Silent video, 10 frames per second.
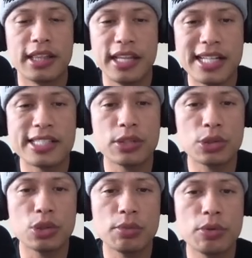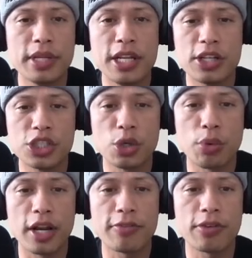It's still doable, meaning you can still
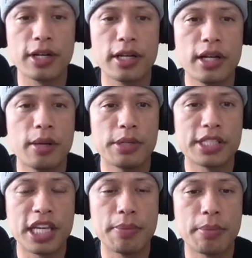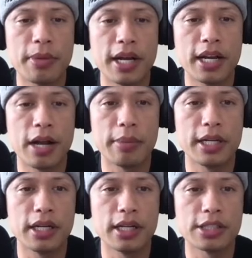rank for it, but just keep in mind how
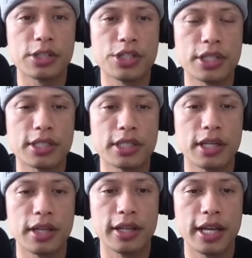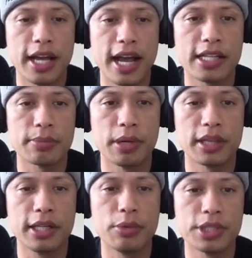many uh, searches it has
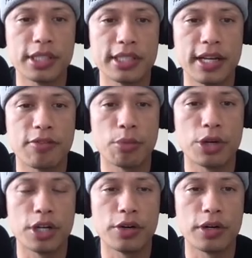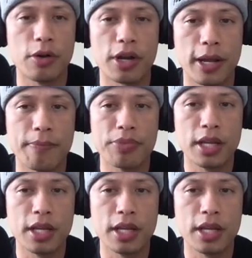monthly, which is ten from one hundred. Okay.